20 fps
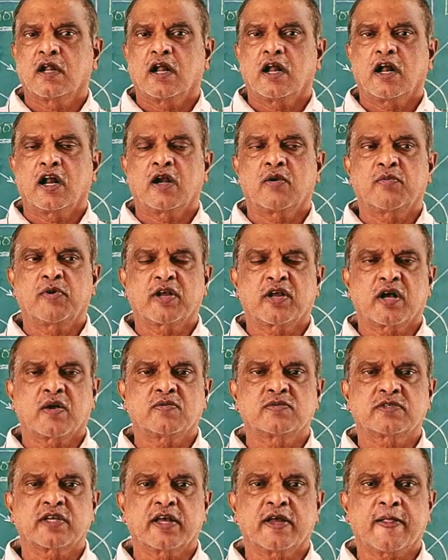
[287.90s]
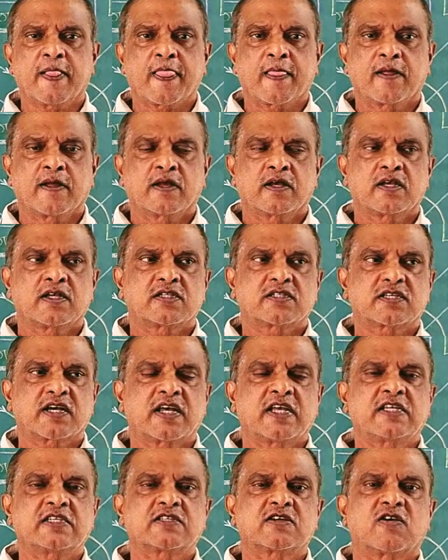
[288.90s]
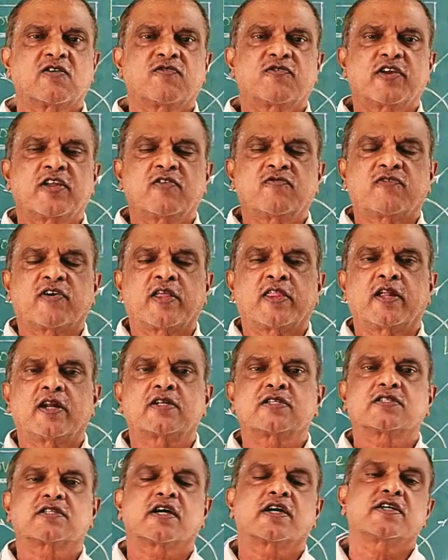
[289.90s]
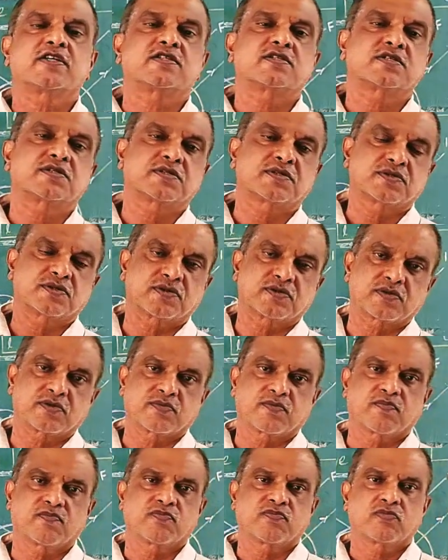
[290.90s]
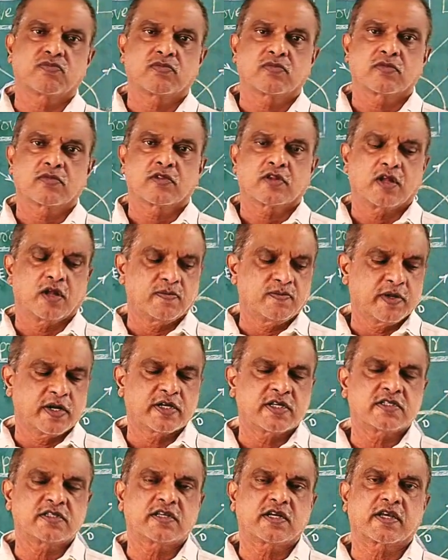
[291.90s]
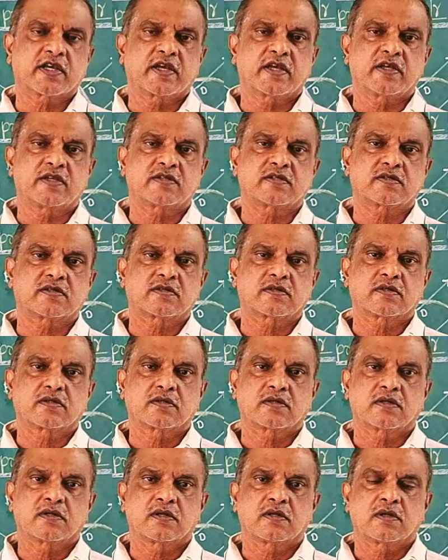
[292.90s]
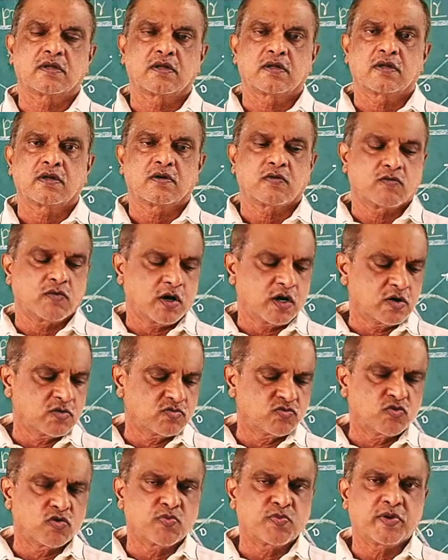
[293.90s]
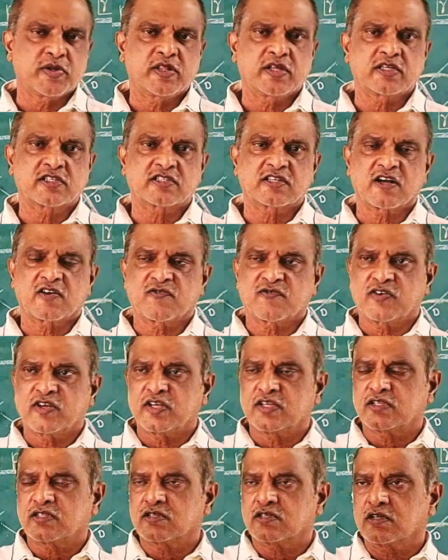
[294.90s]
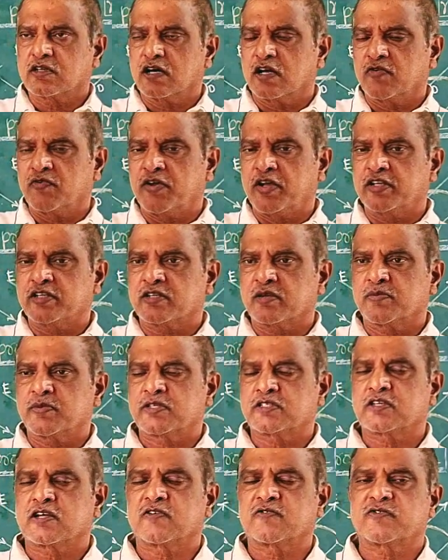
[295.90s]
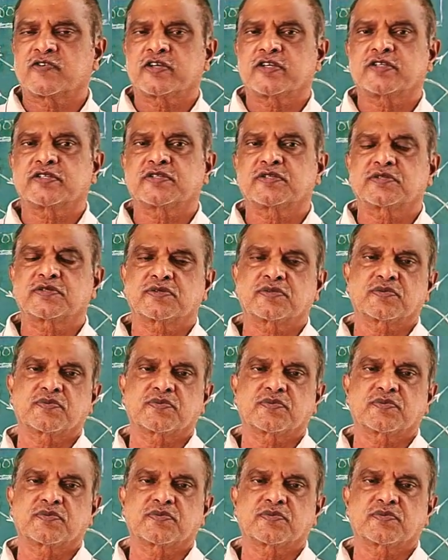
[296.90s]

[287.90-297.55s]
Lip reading: and becomes a size of infinite size. If that is the case, what would be the surface, curvature of the surface?